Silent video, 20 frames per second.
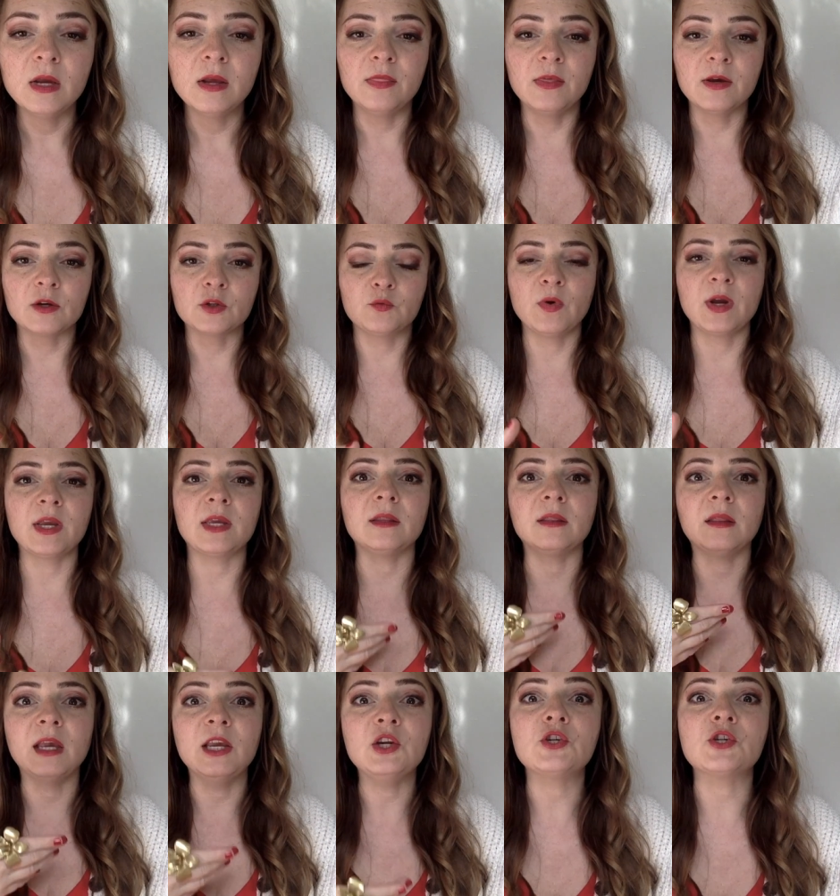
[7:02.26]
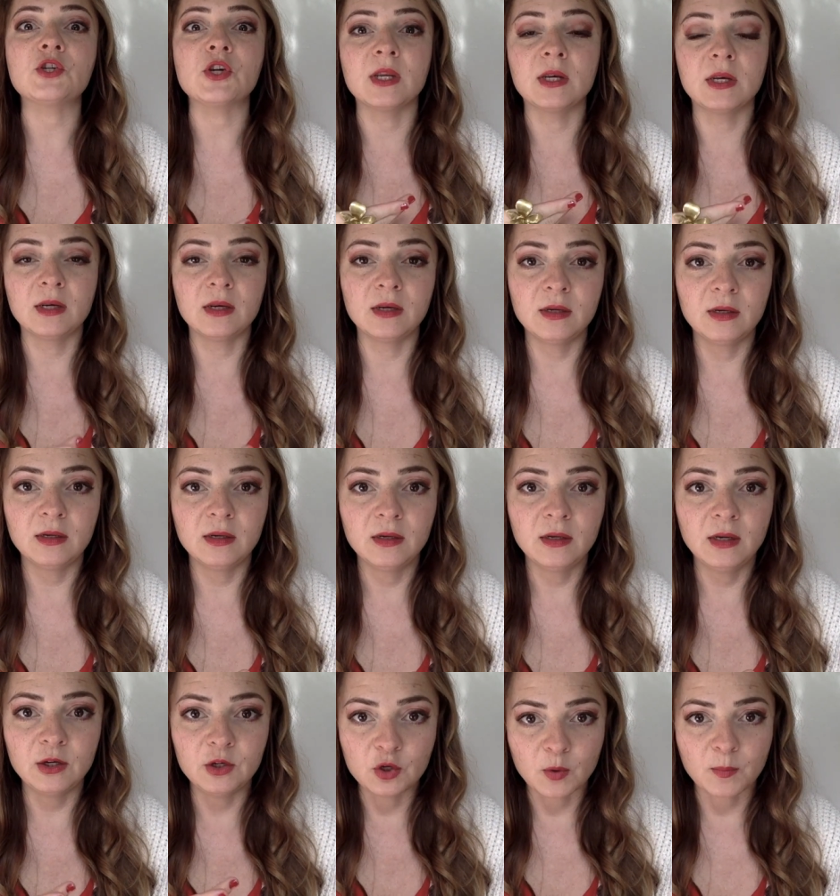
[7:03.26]
there's regulation
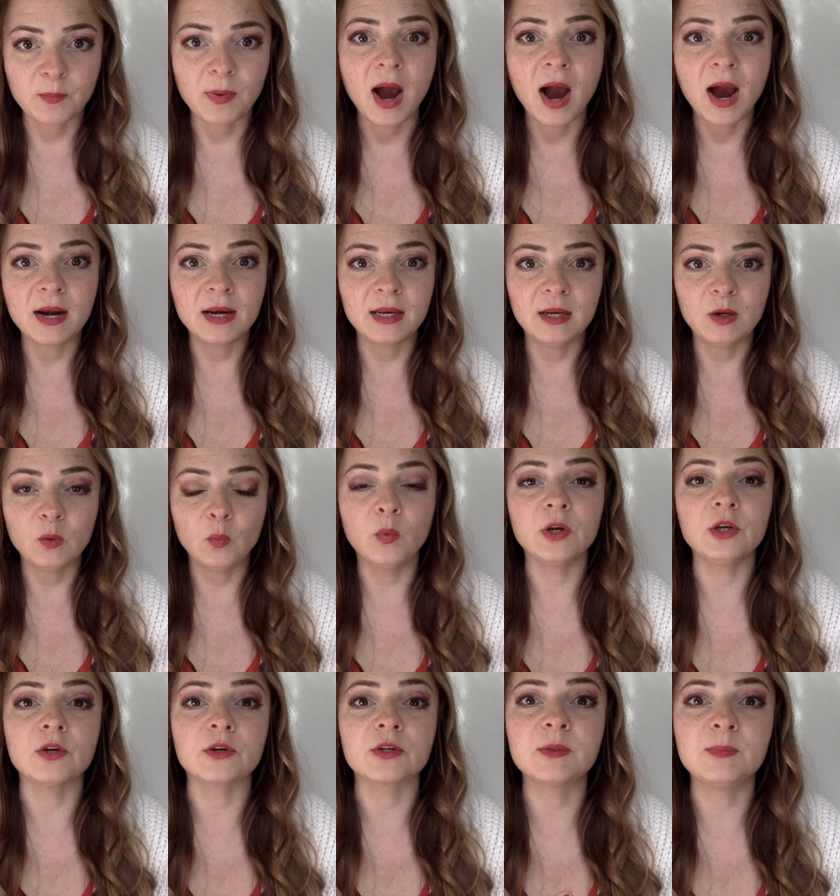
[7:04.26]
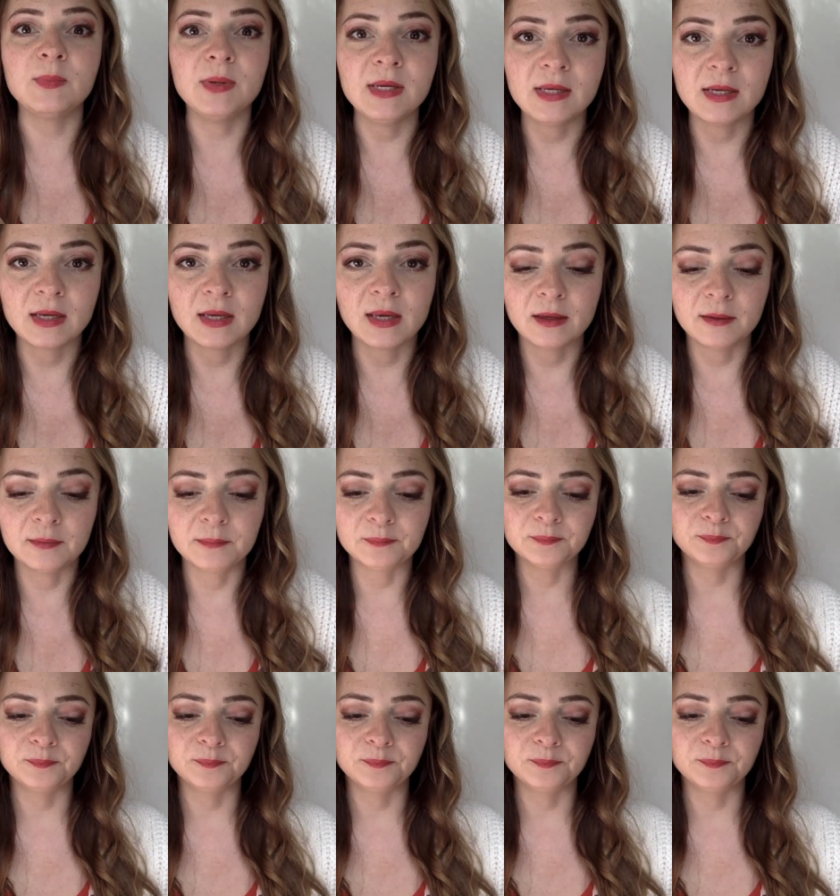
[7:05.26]
in your body when you're speaking it.